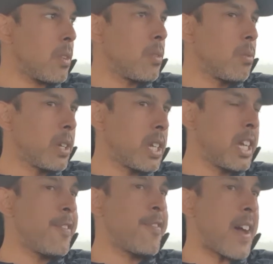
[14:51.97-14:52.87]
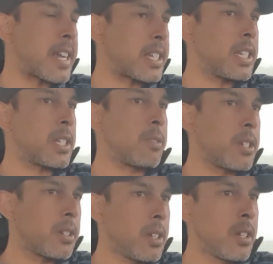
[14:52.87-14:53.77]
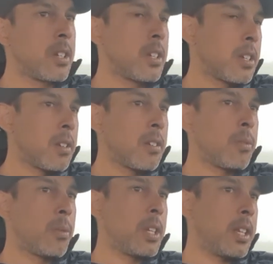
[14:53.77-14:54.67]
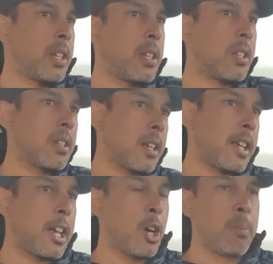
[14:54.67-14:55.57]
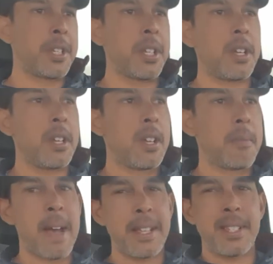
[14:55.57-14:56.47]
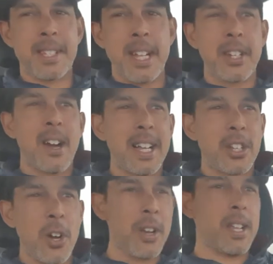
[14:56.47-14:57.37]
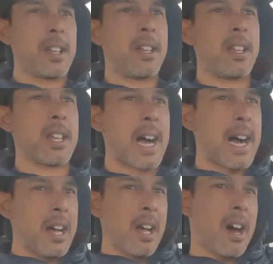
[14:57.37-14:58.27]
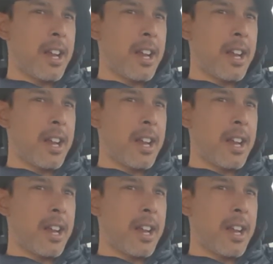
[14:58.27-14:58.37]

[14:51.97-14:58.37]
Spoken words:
were key factors which really helped to make this such an iconic car. I